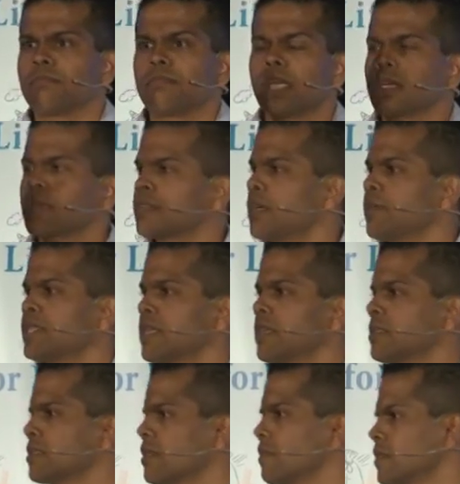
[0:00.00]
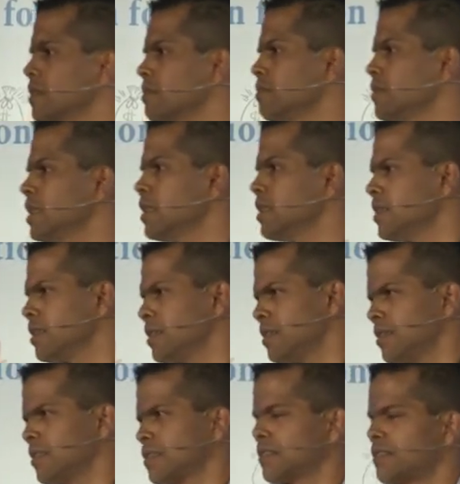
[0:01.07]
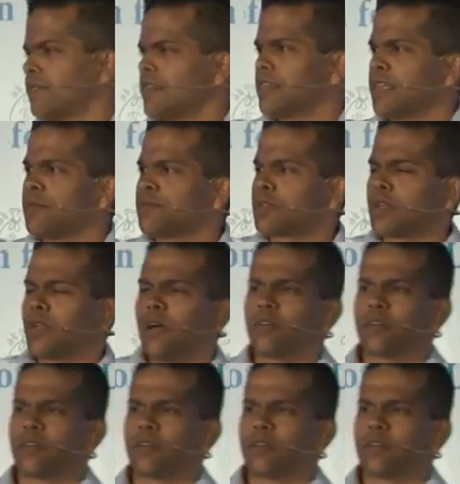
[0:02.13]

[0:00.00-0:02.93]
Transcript: like Jamie said, 7 tips on how